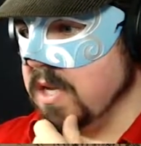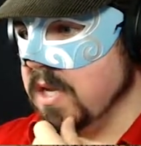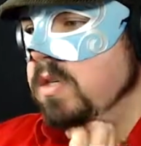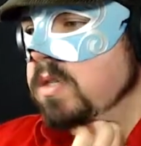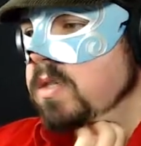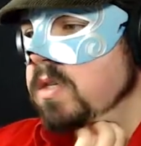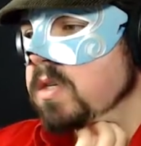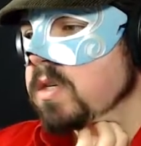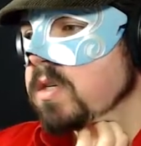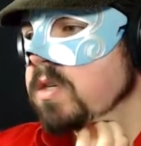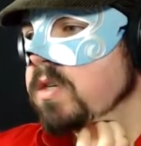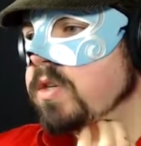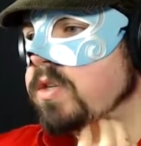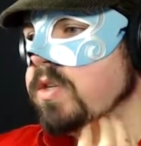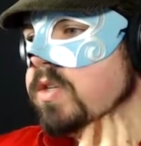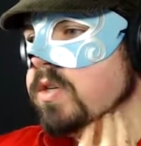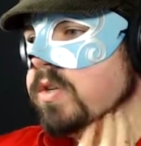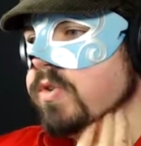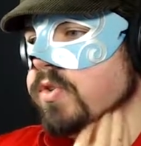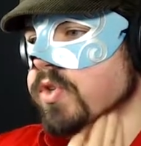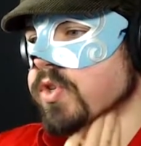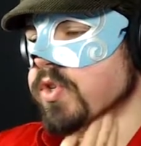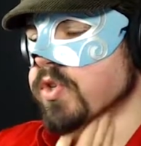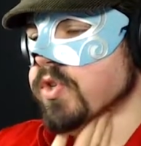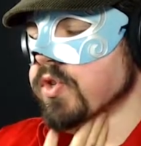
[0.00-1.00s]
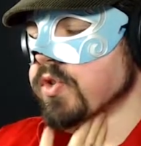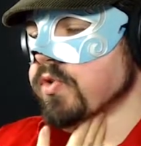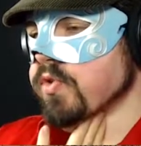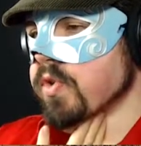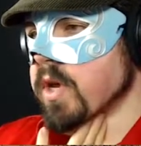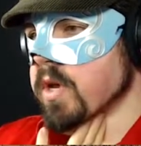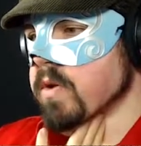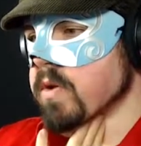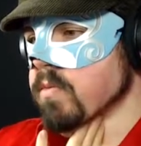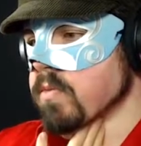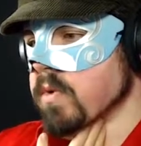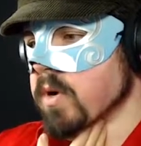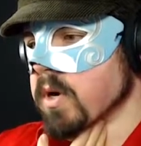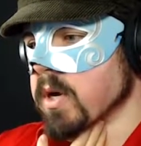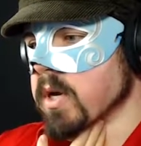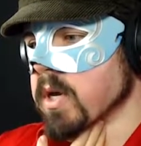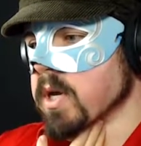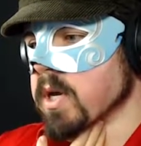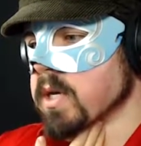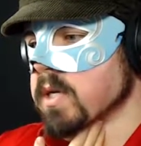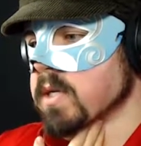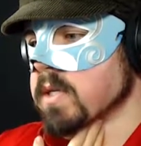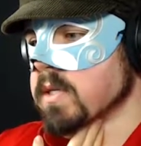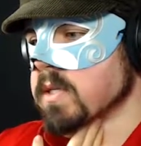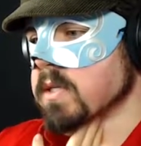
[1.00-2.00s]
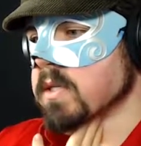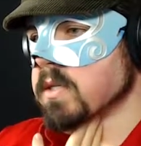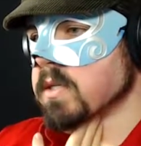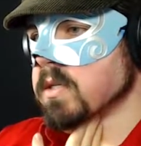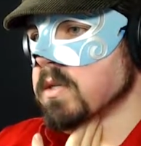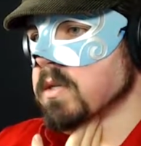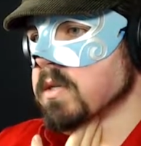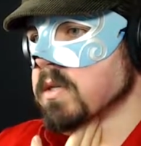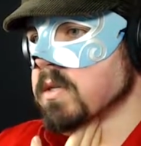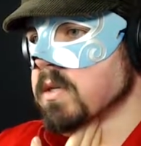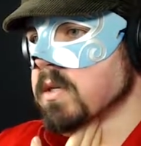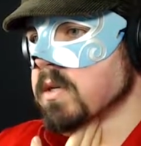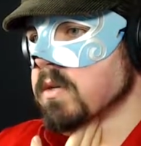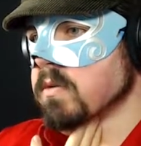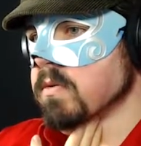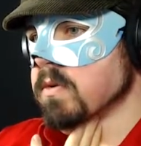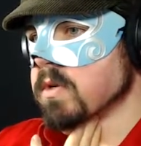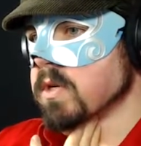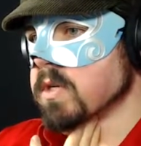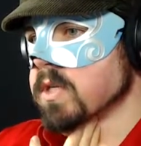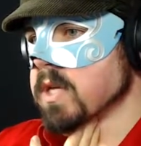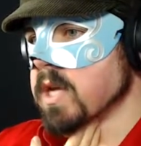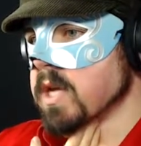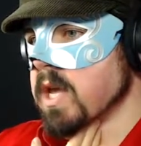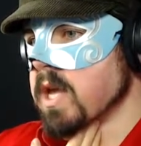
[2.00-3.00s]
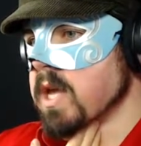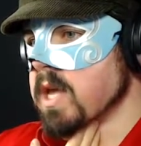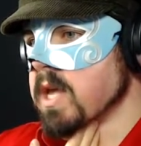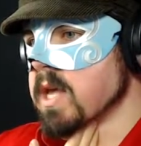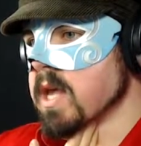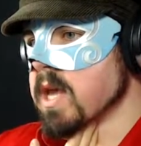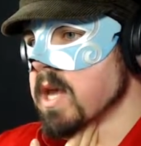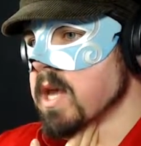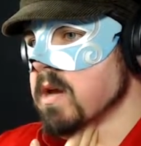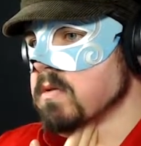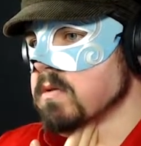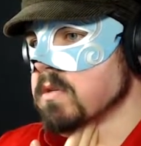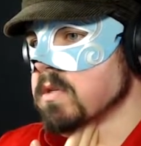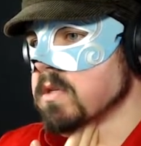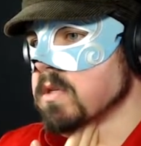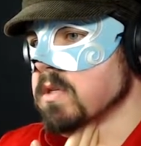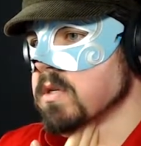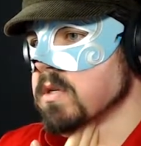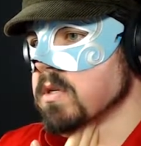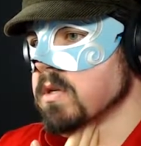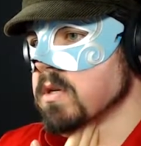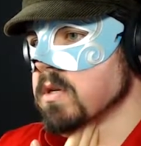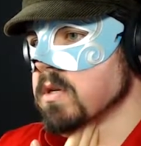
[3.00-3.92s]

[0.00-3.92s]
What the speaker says: So I could do streetwise in order to eke out